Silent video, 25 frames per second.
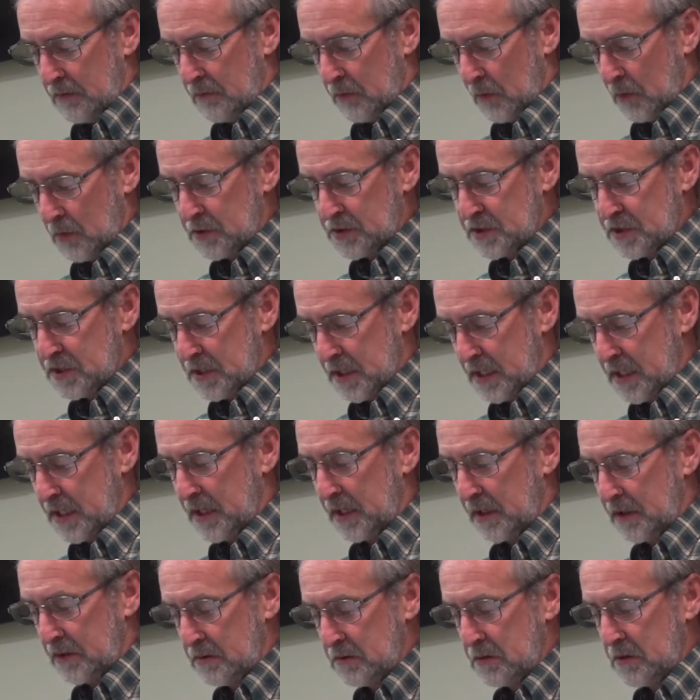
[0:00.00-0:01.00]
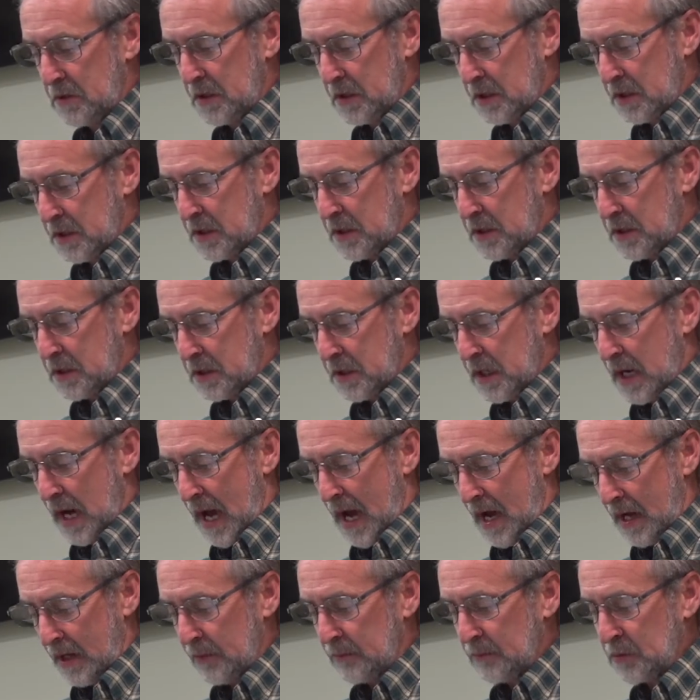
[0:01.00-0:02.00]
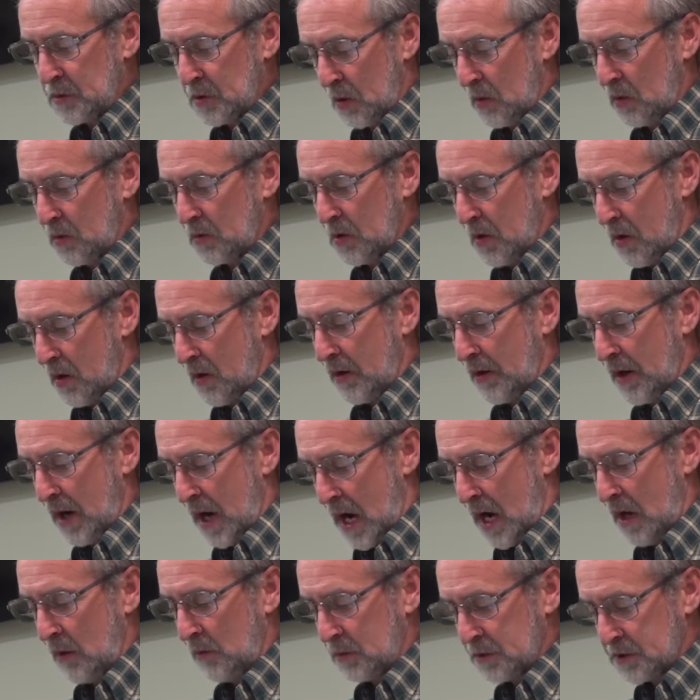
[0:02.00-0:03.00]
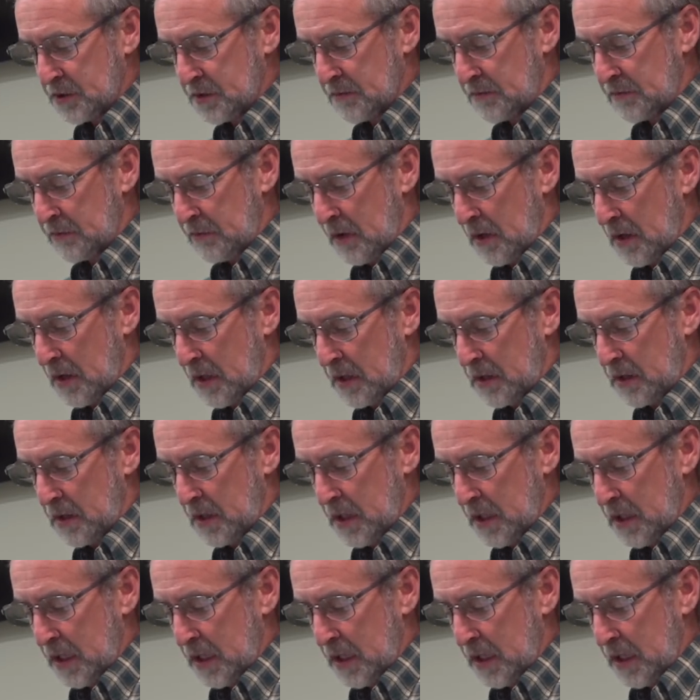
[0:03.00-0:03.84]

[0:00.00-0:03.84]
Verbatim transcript: Verse 10, Adam told God, I was afraid.